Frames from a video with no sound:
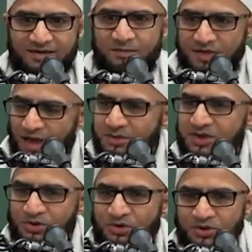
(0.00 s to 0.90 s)
Come on, how much
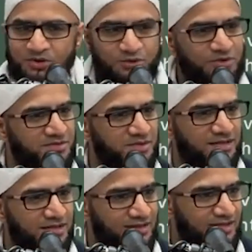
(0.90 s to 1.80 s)
are you going to use
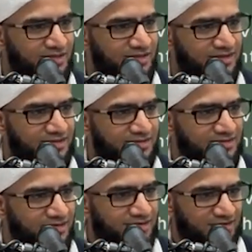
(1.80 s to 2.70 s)
me?
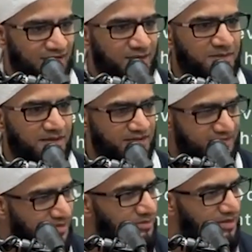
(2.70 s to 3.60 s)
Sabr
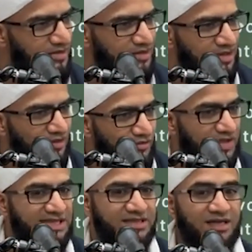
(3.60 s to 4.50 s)
sabr
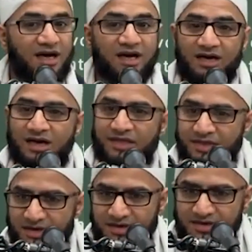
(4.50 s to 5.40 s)

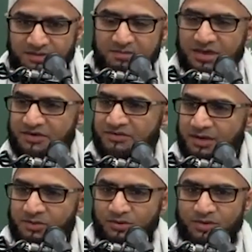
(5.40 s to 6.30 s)
fastaghatha bihi
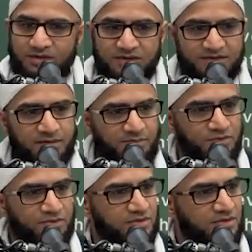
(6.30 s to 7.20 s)
sabr.
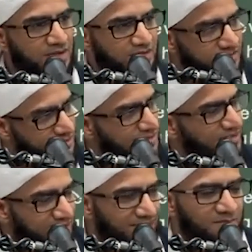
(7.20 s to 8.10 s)
Sabr
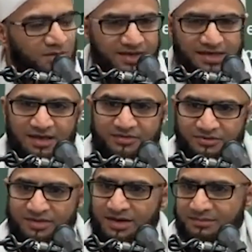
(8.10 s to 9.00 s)
was, come on,
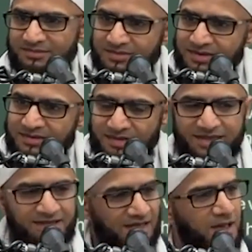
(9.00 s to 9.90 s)
enough,
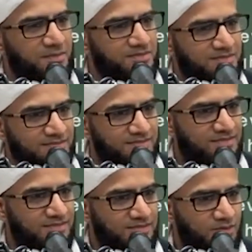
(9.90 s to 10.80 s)
I need help.
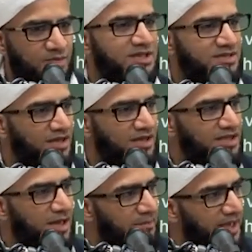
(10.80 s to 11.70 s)
Was
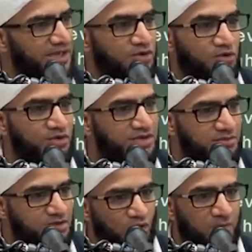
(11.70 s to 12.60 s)
started complaining, you're using
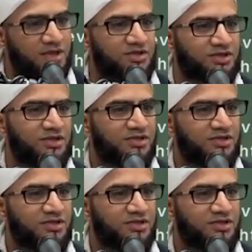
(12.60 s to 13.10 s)
me so much.